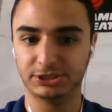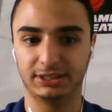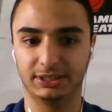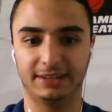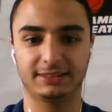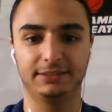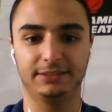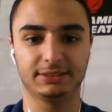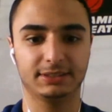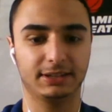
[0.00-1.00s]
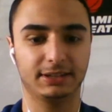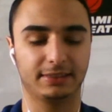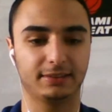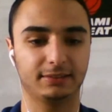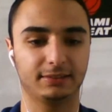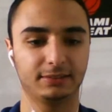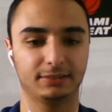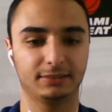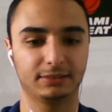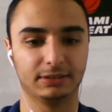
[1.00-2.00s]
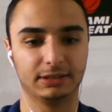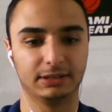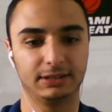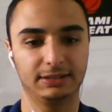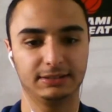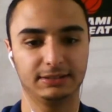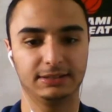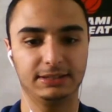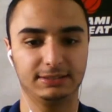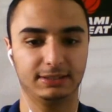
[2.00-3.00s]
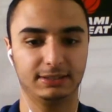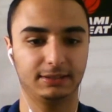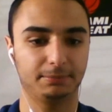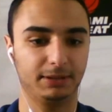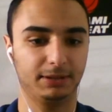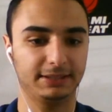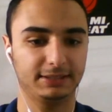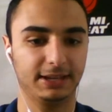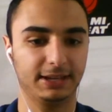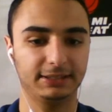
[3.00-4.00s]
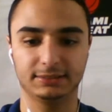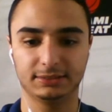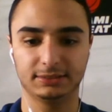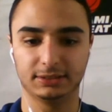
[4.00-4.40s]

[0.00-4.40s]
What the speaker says: mentioned Lance Stephenson. I think he's a decent play tonight.